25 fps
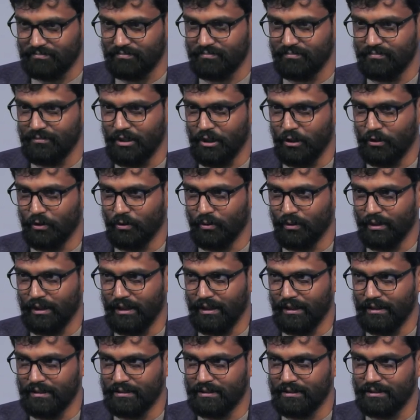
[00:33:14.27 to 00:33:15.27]
you know, in
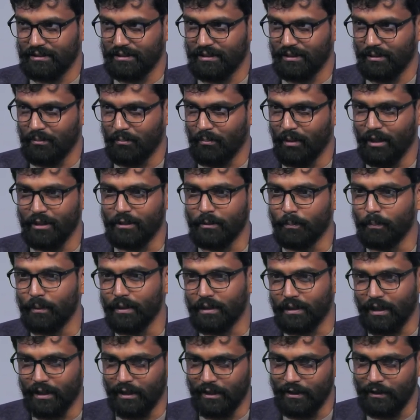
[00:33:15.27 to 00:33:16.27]
its multiple
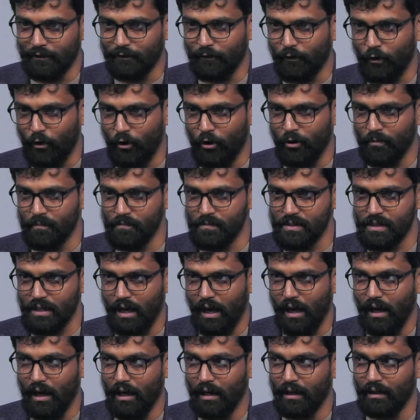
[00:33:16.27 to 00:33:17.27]
current forms
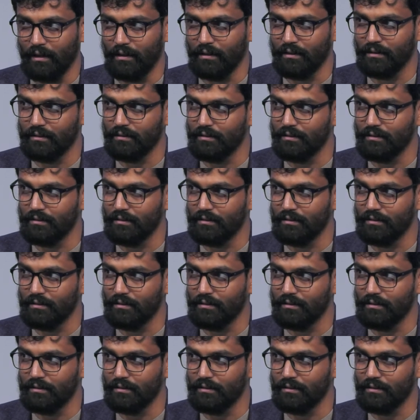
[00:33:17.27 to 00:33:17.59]
are